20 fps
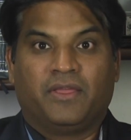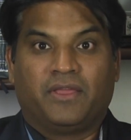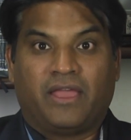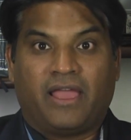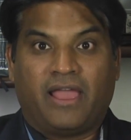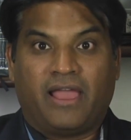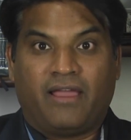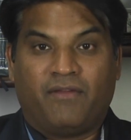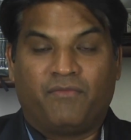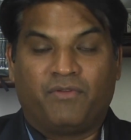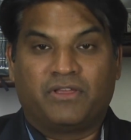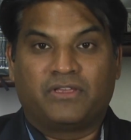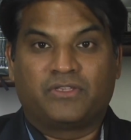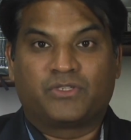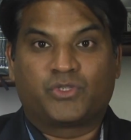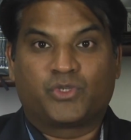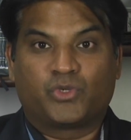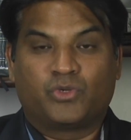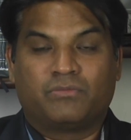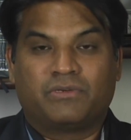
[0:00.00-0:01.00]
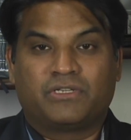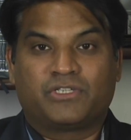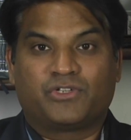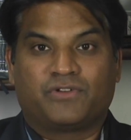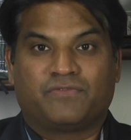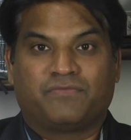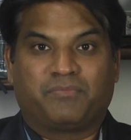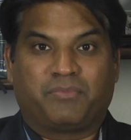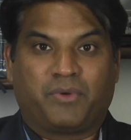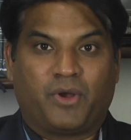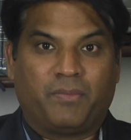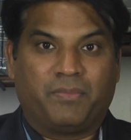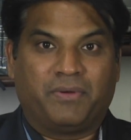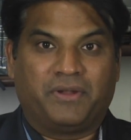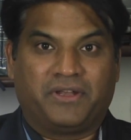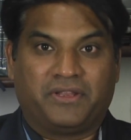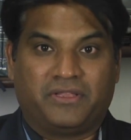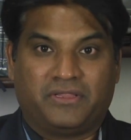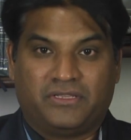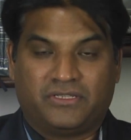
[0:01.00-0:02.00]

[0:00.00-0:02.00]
having so much of property,